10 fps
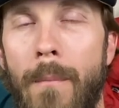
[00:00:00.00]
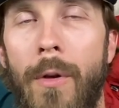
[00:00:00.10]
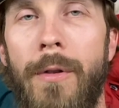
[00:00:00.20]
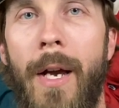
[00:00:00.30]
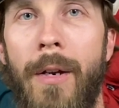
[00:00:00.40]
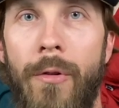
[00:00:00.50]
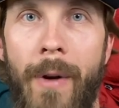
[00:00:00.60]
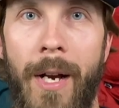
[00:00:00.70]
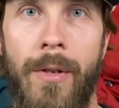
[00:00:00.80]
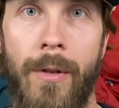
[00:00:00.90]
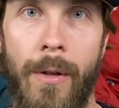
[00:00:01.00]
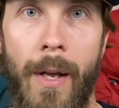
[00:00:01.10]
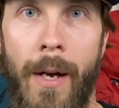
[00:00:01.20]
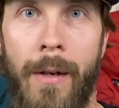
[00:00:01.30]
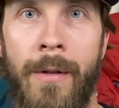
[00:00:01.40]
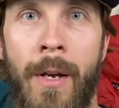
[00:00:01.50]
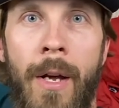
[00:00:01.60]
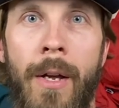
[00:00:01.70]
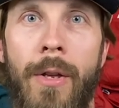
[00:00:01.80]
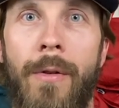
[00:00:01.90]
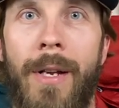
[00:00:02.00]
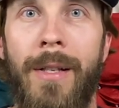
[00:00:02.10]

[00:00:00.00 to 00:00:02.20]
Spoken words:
multi-directional lugs. You can